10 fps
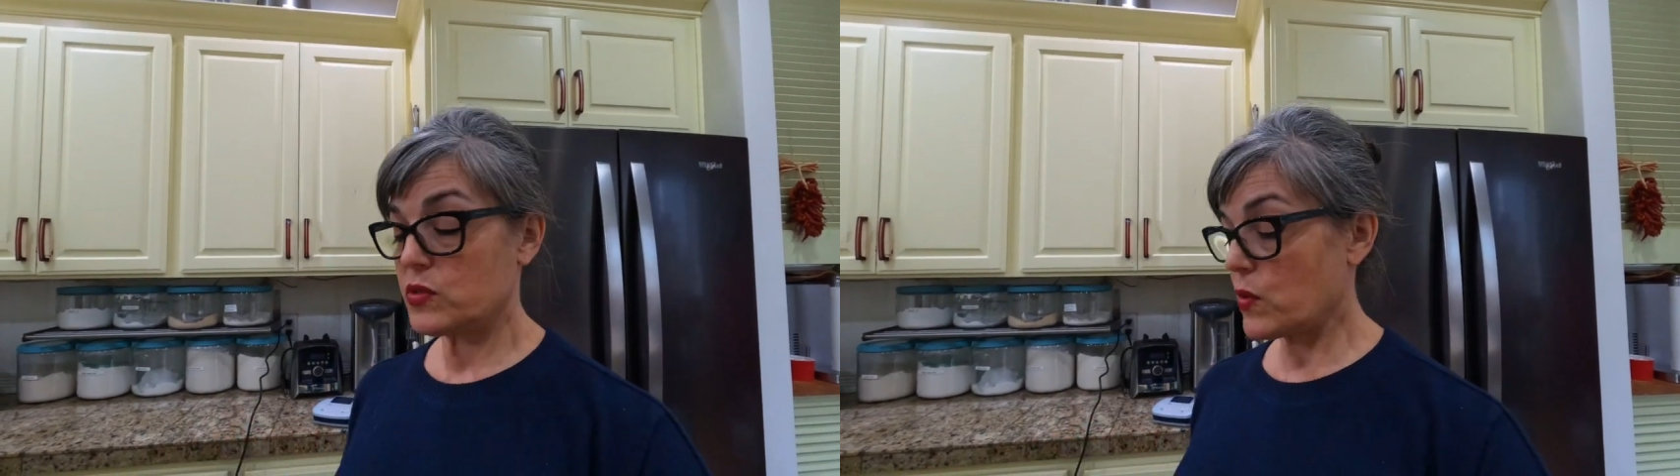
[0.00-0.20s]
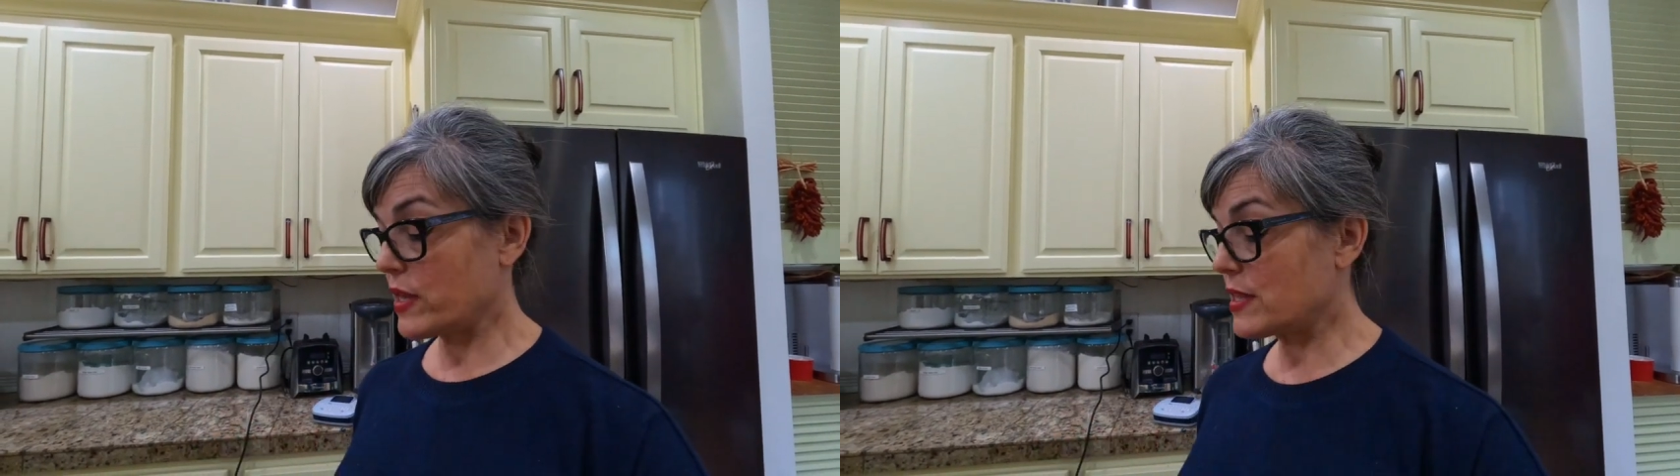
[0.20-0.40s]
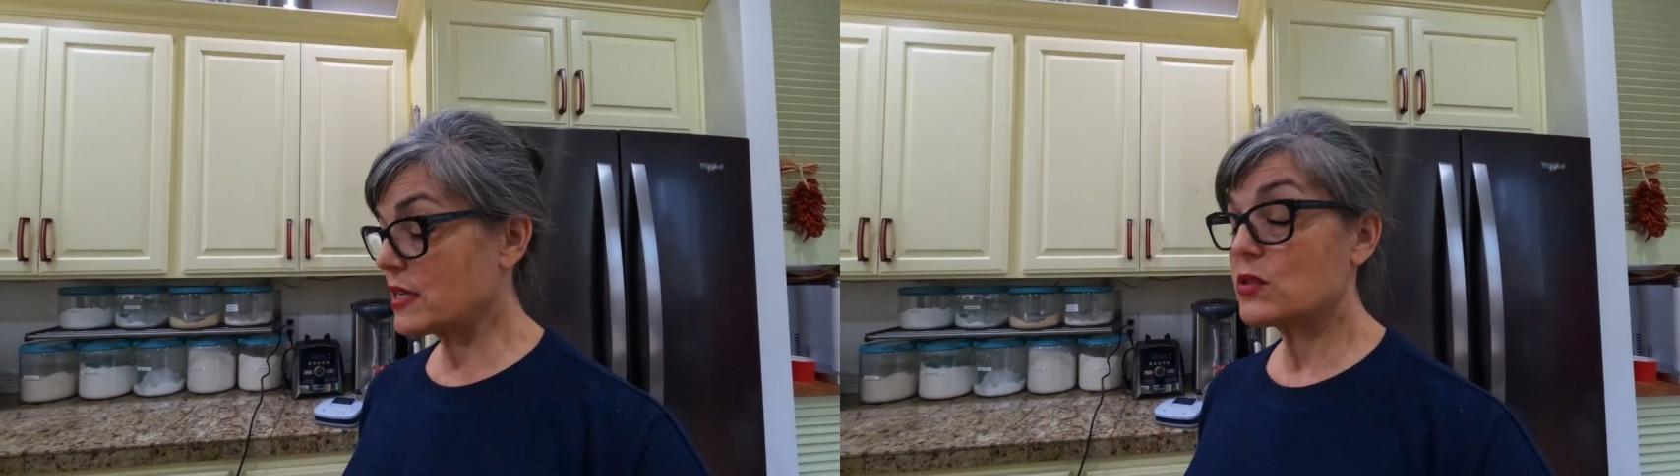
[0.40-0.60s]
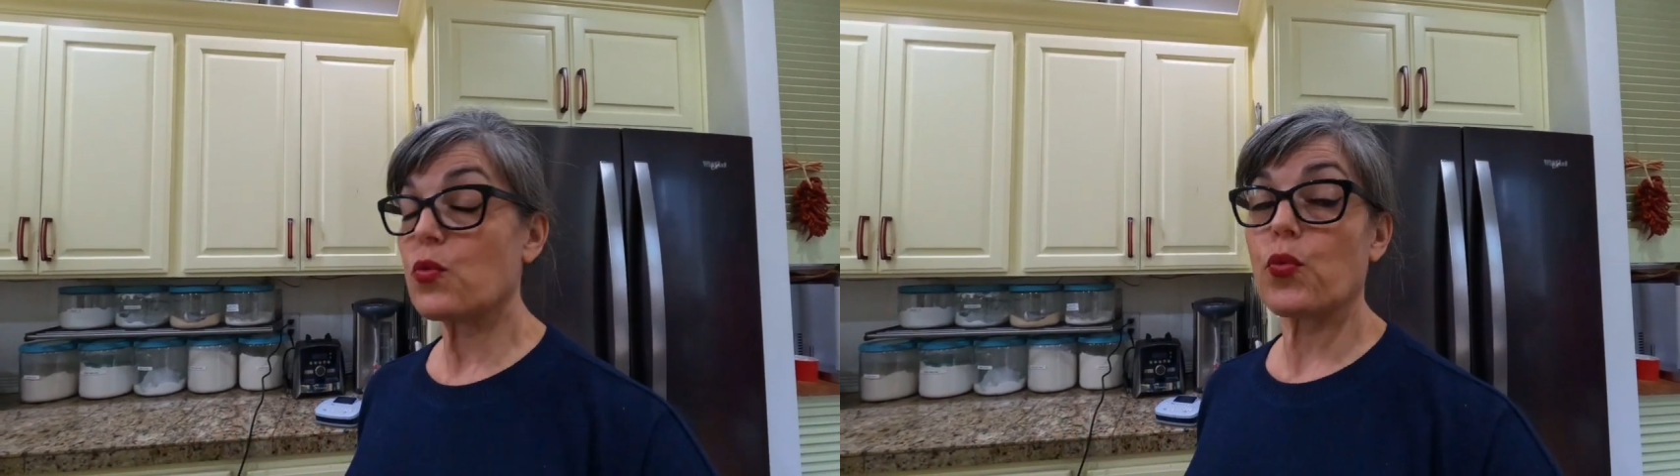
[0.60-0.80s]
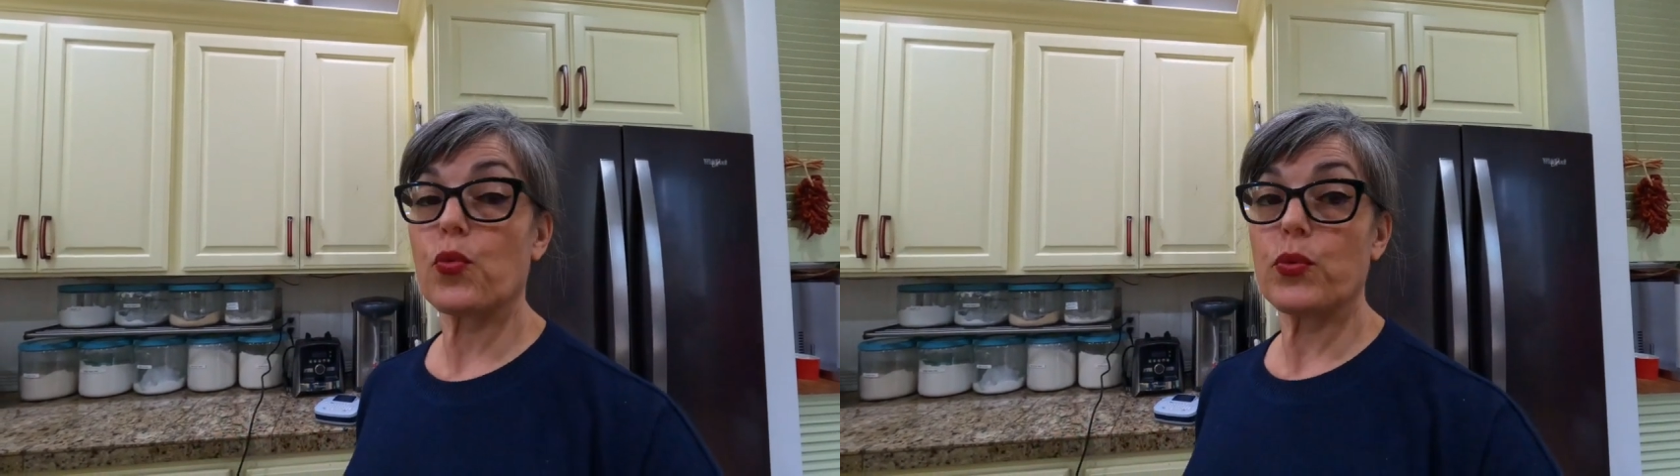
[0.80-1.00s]
So I think it's
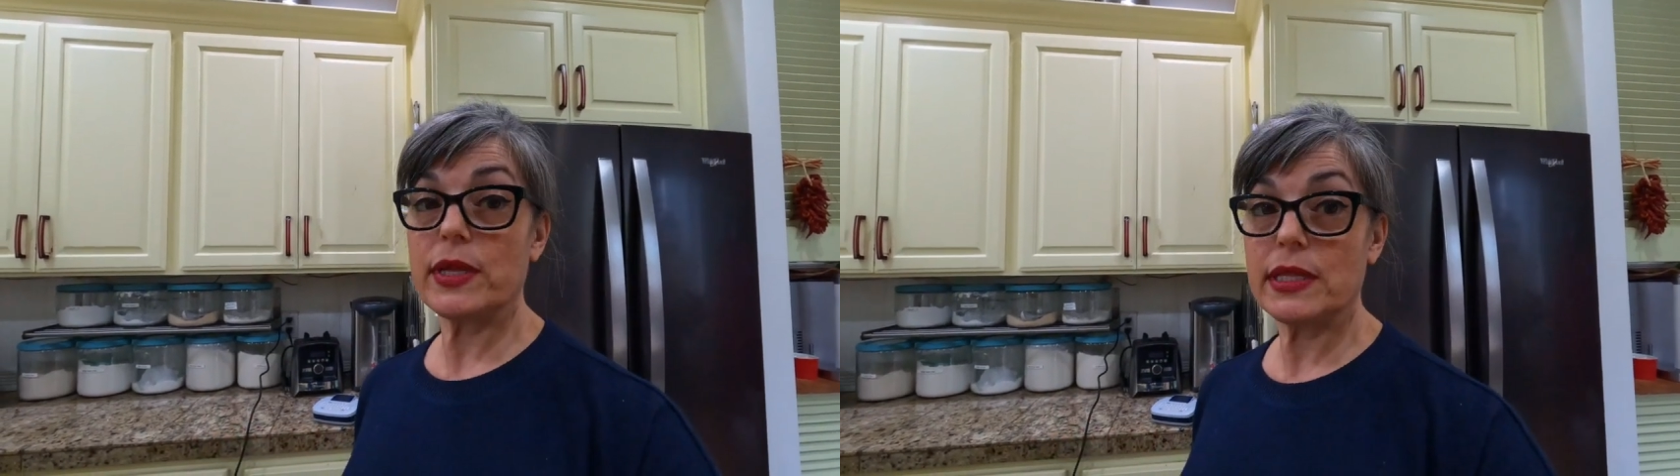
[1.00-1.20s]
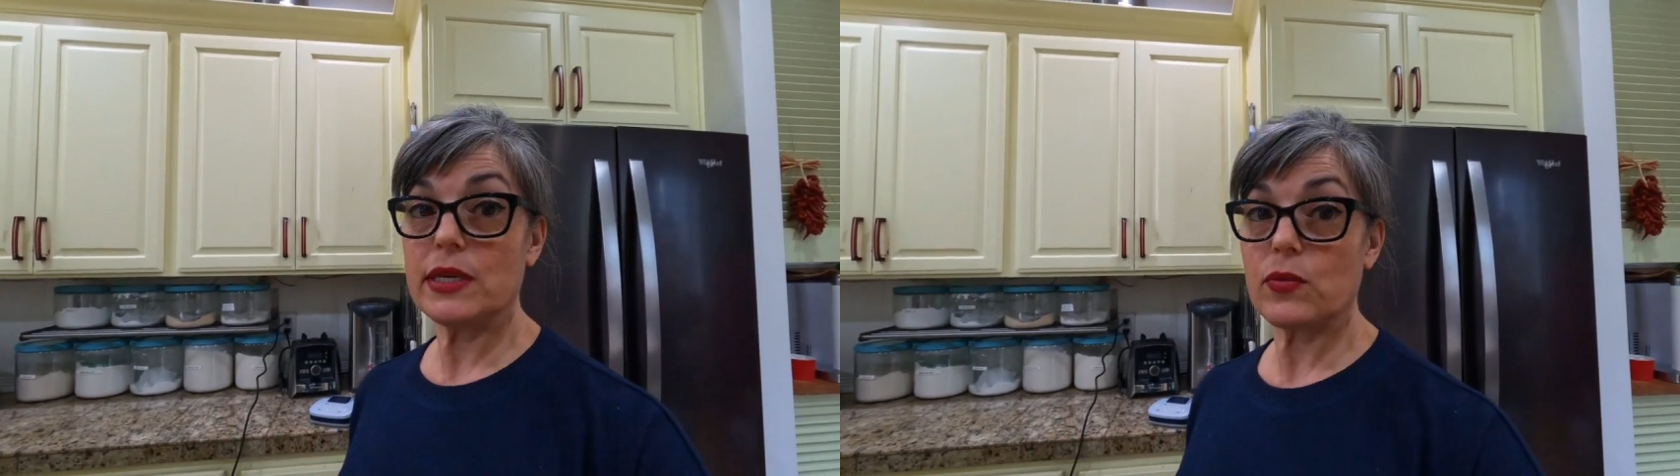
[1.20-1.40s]
really,